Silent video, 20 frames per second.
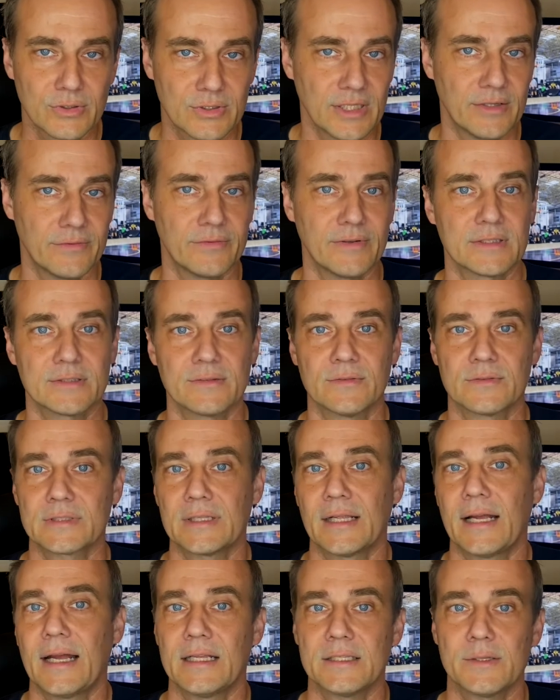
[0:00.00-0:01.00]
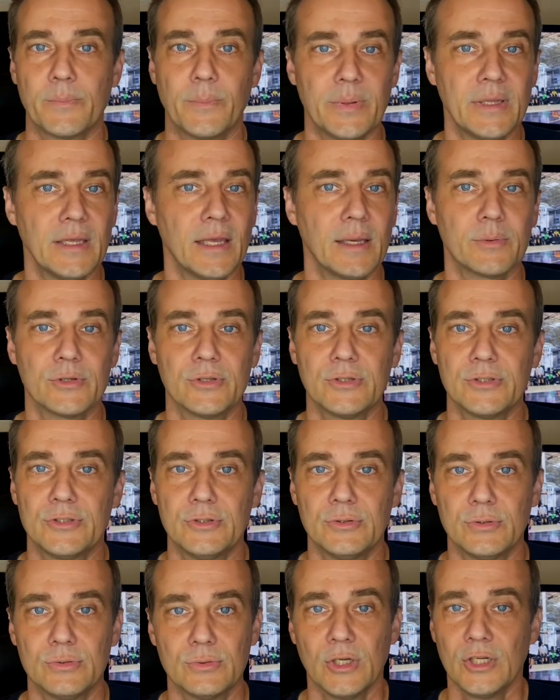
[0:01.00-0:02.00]
defensive slides, be able to
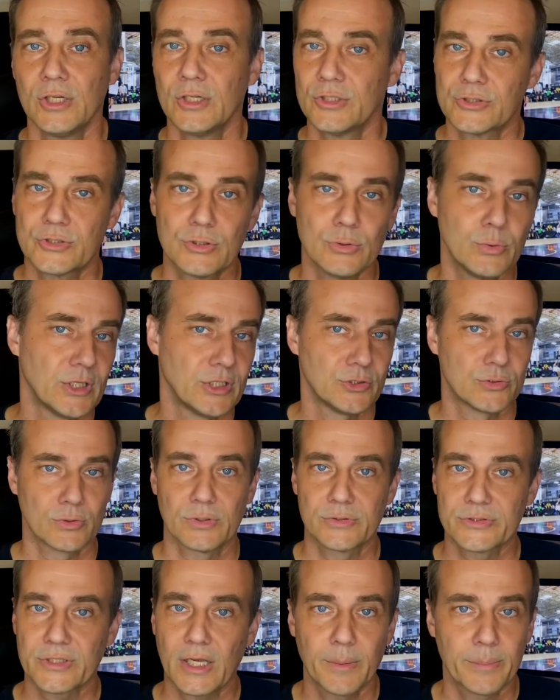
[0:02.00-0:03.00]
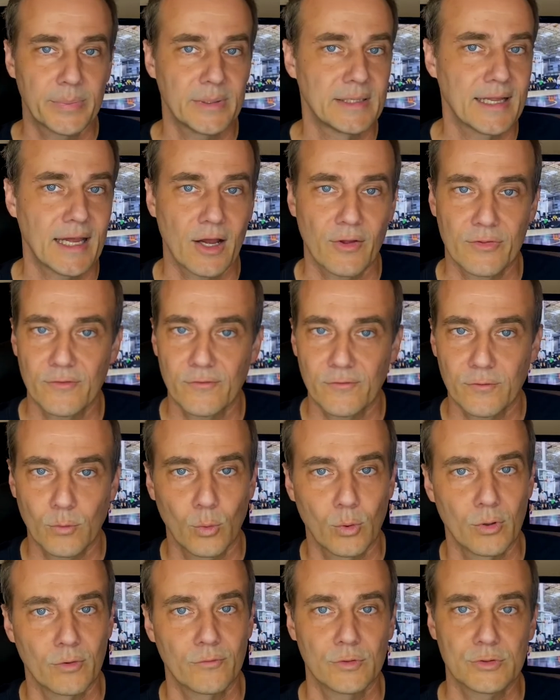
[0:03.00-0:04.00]
do shooting drills up and down the
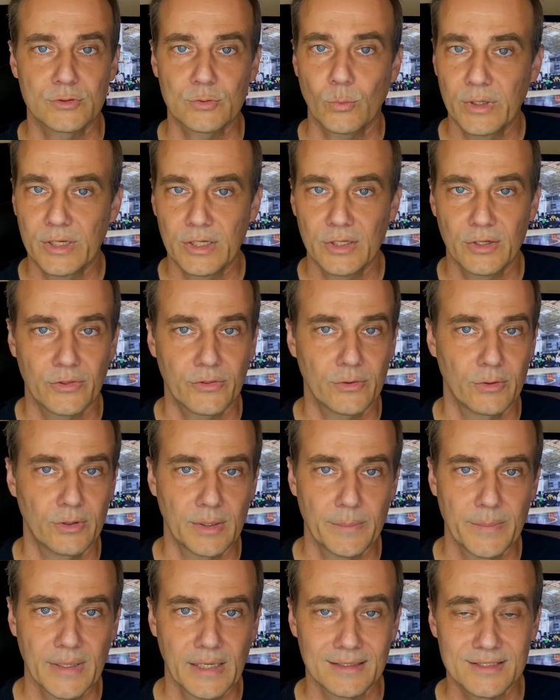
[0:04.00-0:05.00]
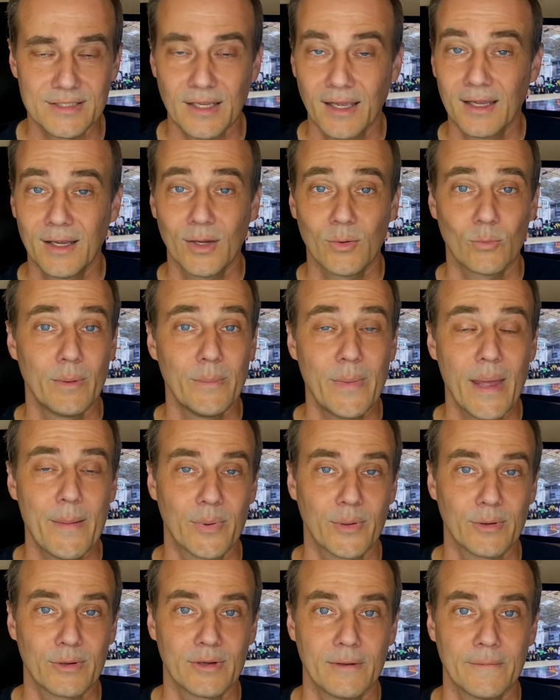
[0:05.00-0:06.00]
floor for 20 to 30 minutes.
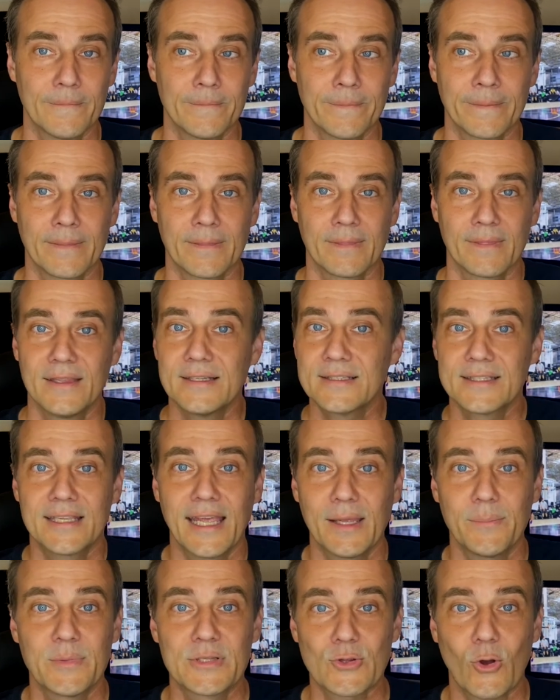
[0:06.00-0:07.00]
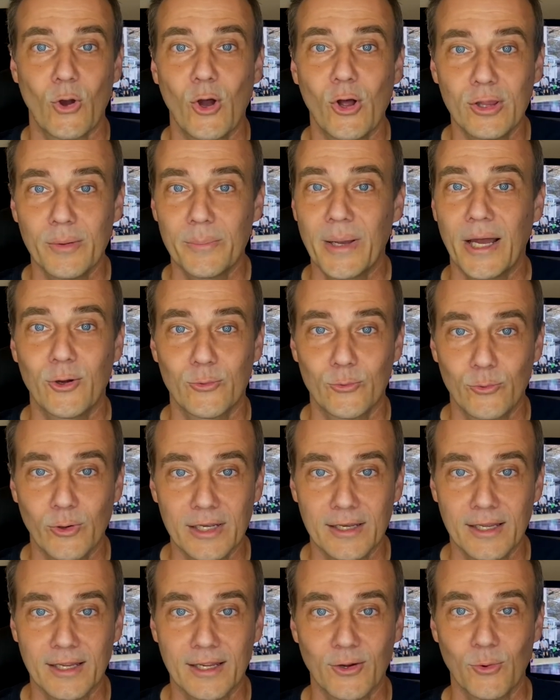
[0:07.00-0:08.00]
Remember, this game is all about
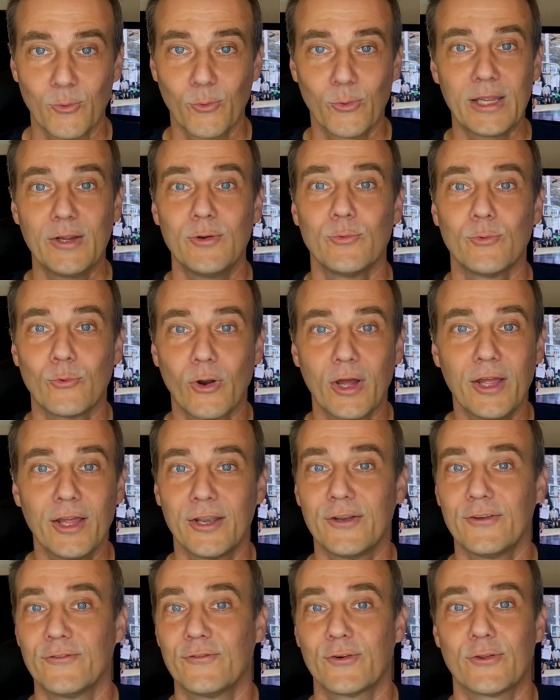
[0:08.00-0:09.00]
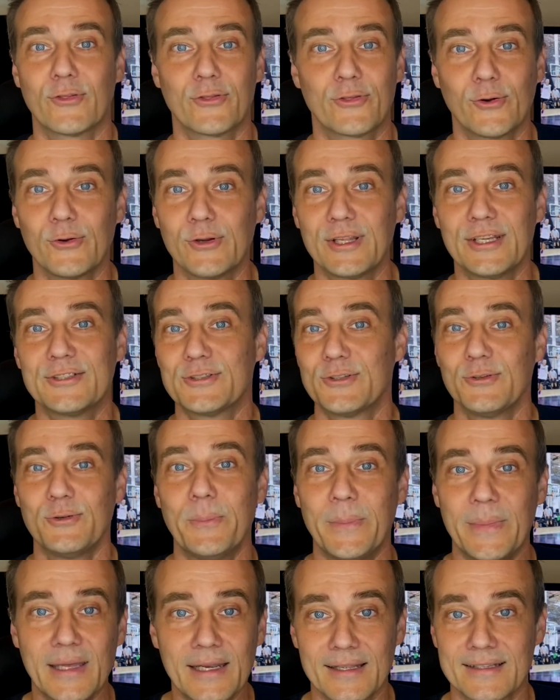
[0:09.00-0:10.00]
running. We run for 32
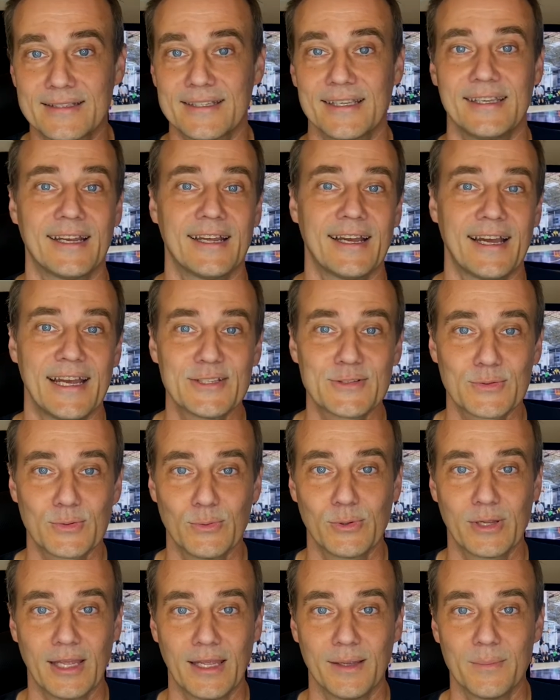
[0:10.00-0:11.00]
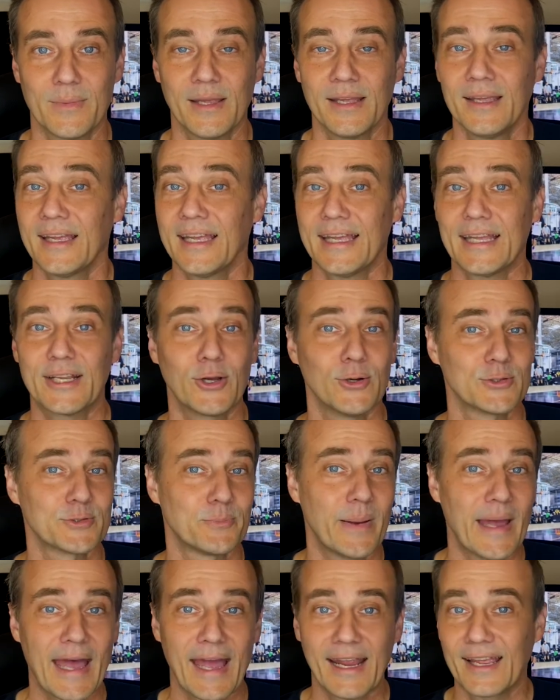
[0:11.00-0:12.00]
minutes in a high school game. It goes
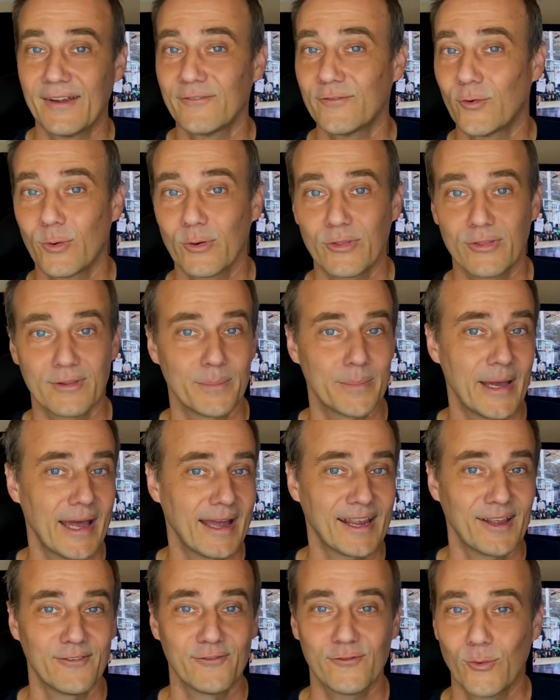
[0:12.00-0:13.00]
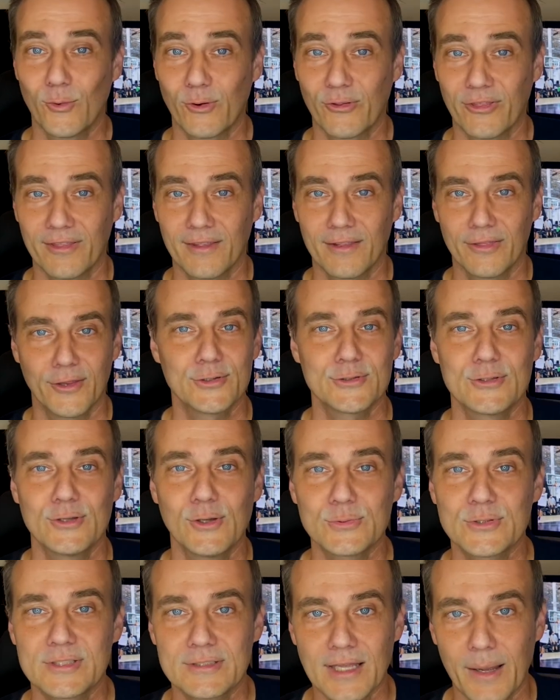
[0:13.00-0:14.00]
back and forth and back and forth. There's no
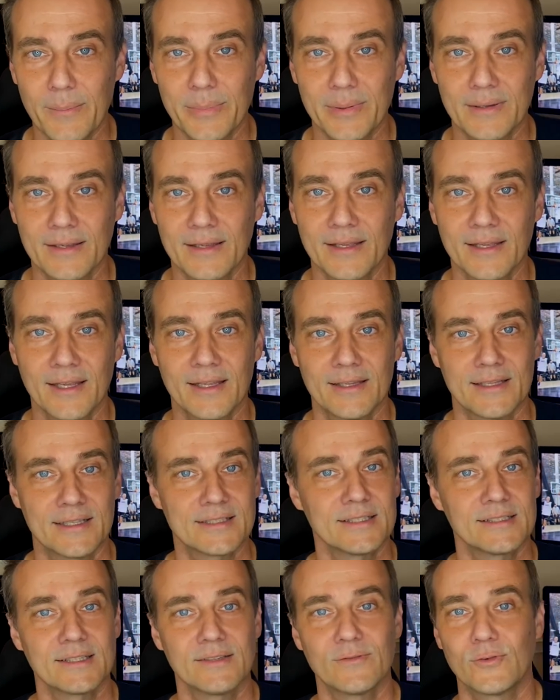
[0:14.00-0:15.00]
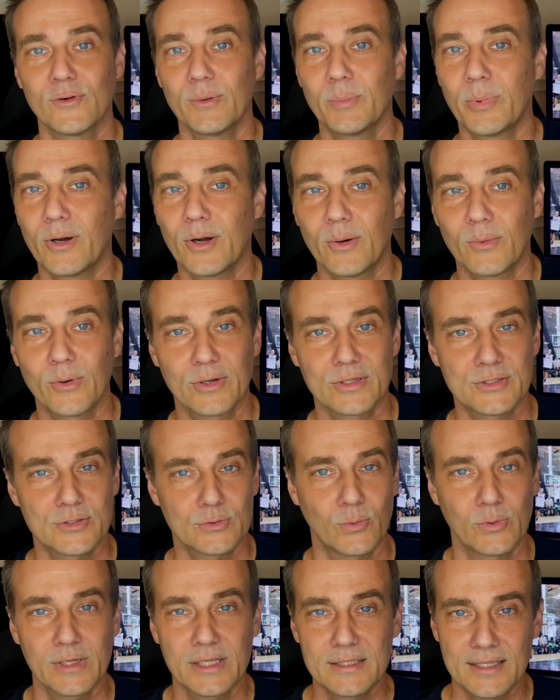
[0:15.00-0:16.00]
stopping. This isn't football where it's
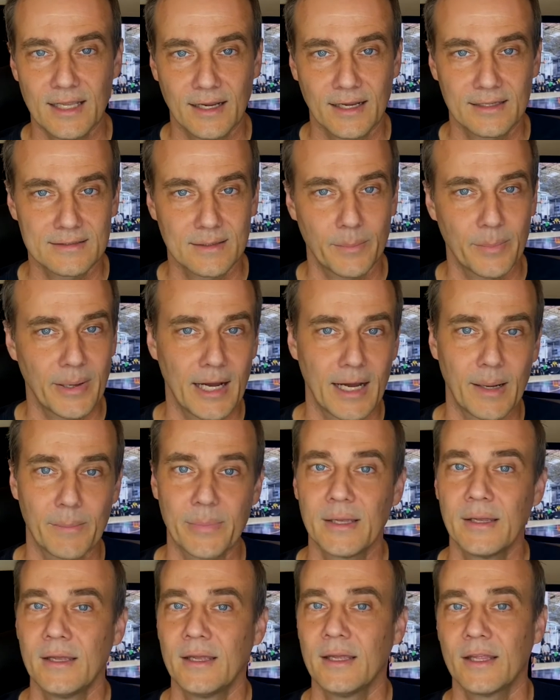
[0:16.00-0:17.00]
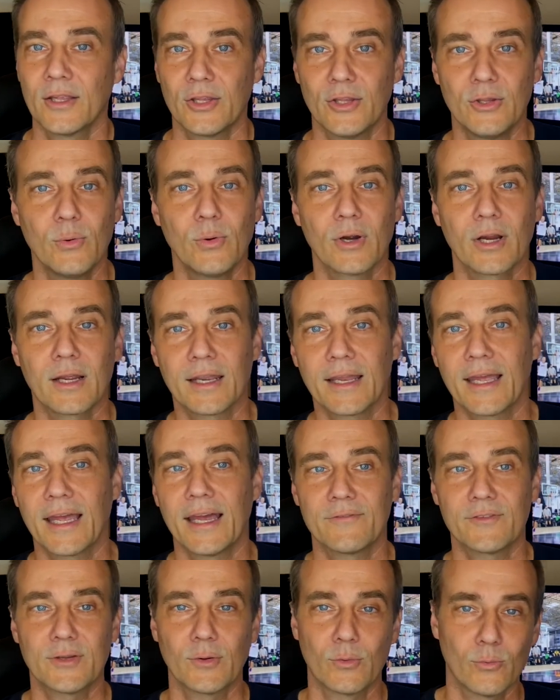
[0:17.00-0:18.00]
20 seconds a pop. You are going to
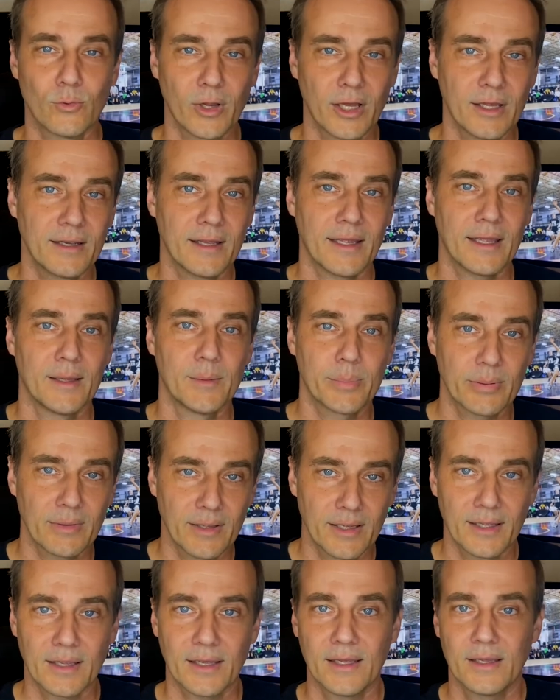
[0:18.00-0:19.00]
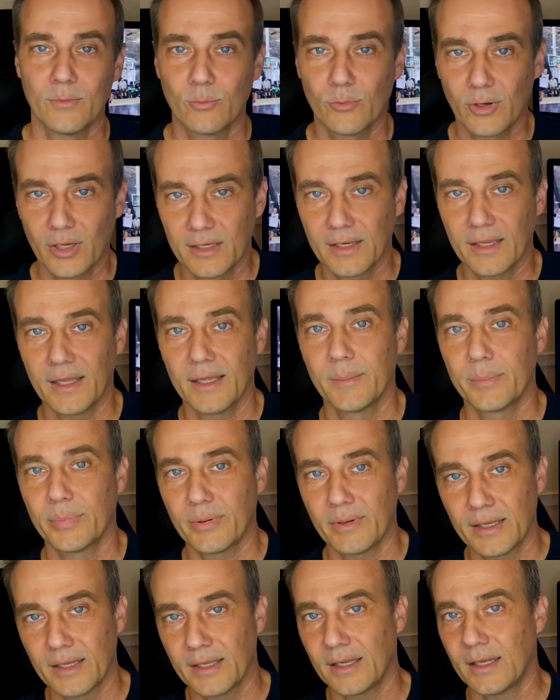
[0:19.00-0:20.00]
have to run and play and run and
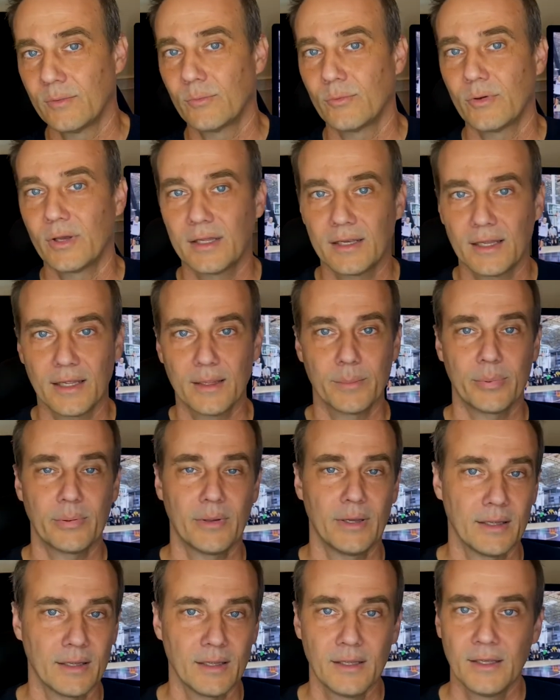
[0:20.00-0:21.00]
play and run and play.